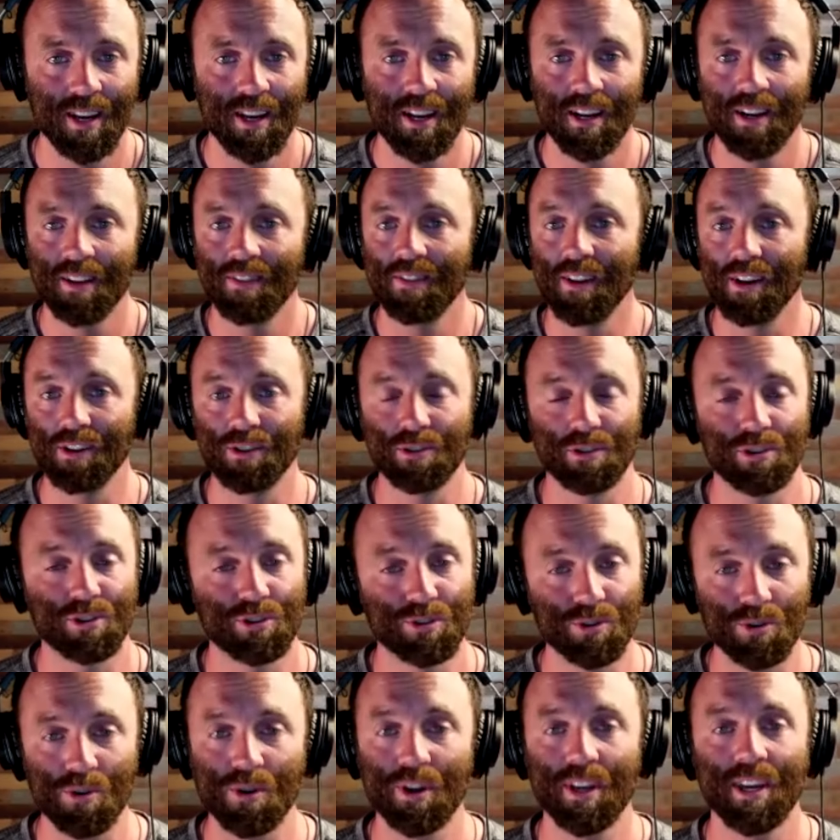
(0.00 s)
They're
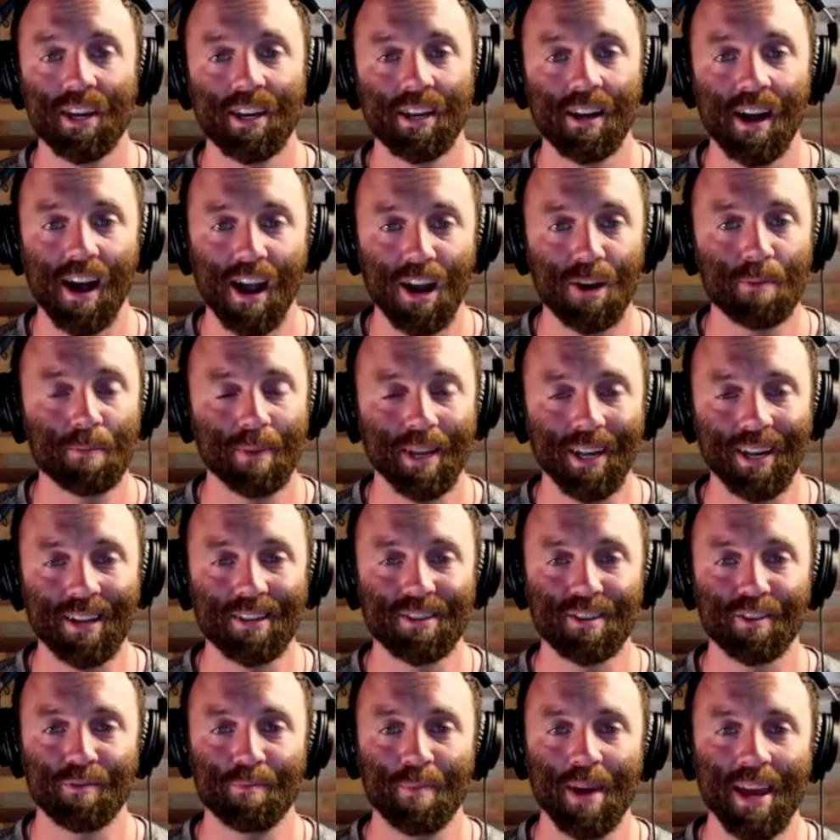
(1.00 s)
destroying our means
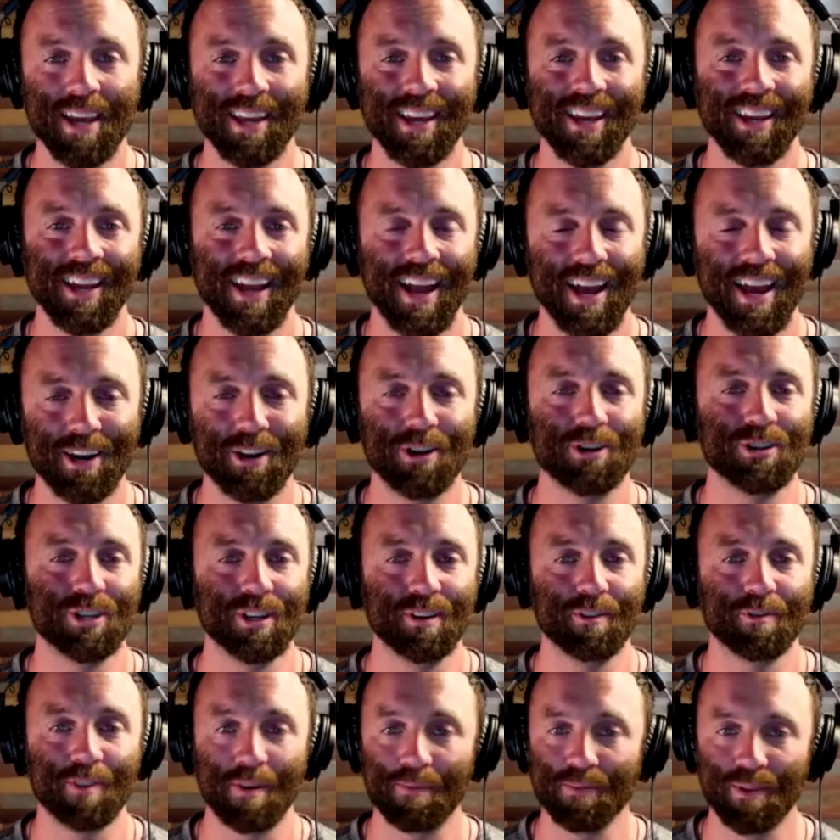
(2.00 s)
of making energy
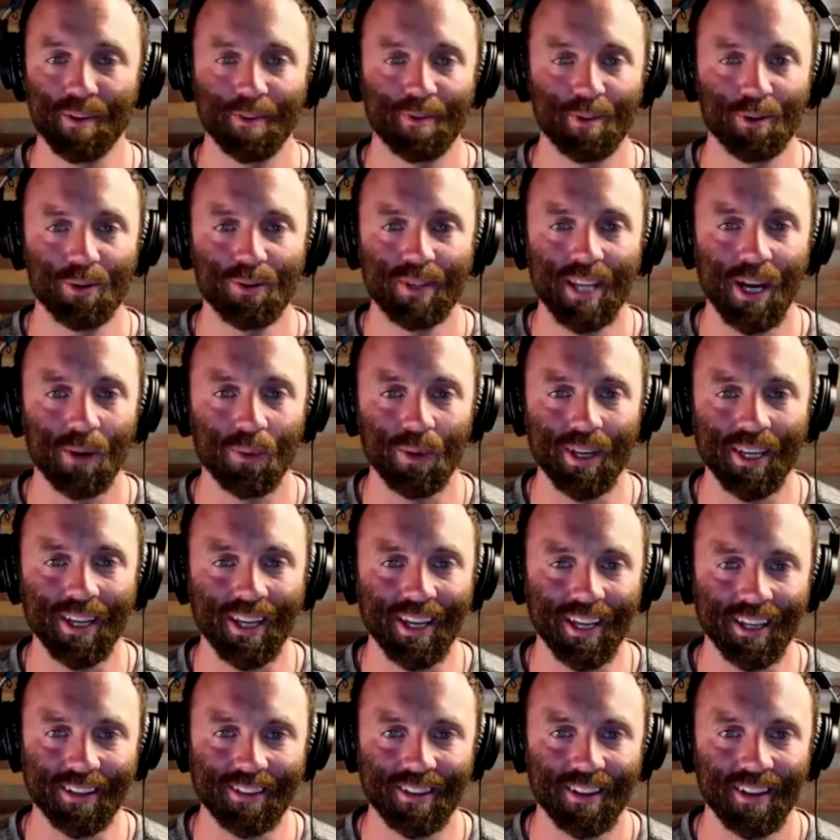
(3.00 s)
from the food that we
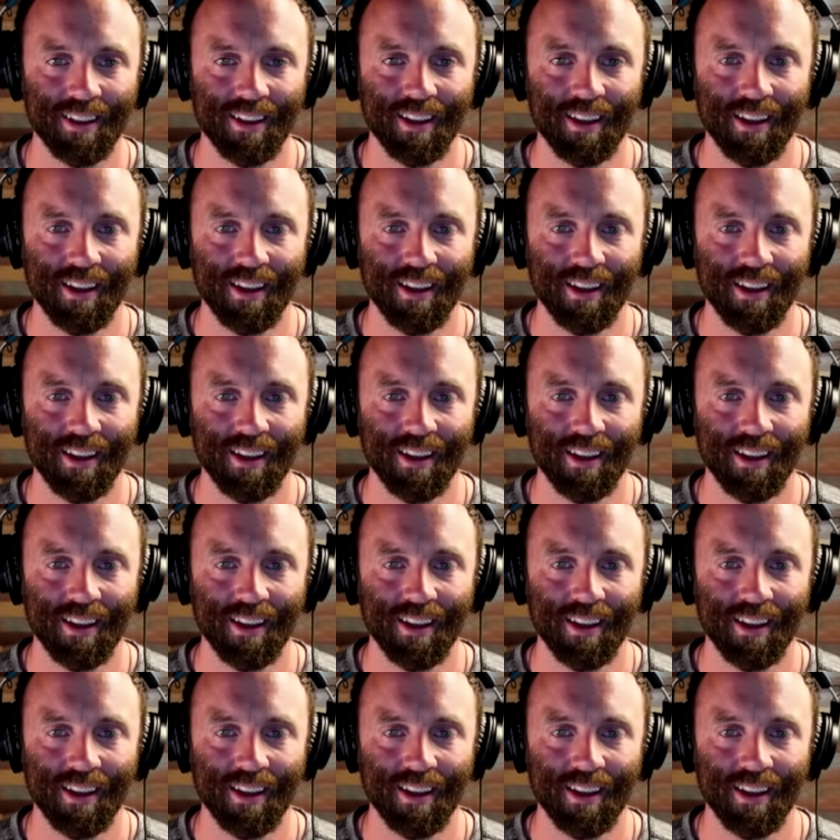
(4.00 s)
eat.